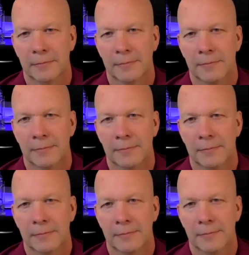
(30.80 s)

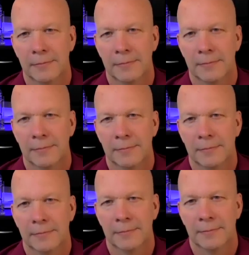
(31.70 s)

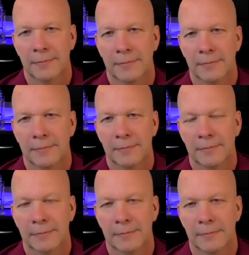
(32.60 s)

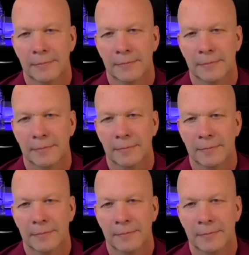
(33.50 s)

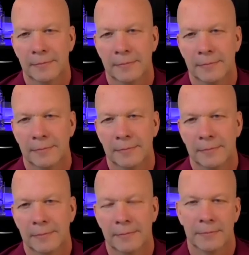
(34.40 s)

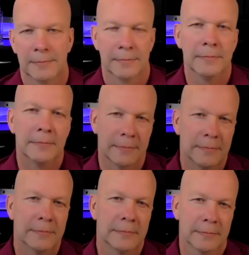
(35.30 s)

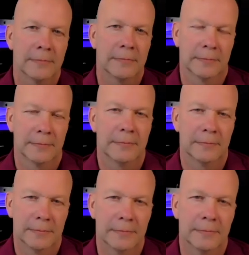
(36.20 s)

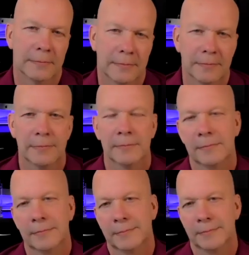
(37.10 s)

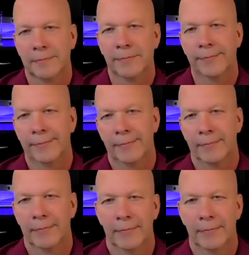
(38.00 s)
No words are spoken by the person on screen.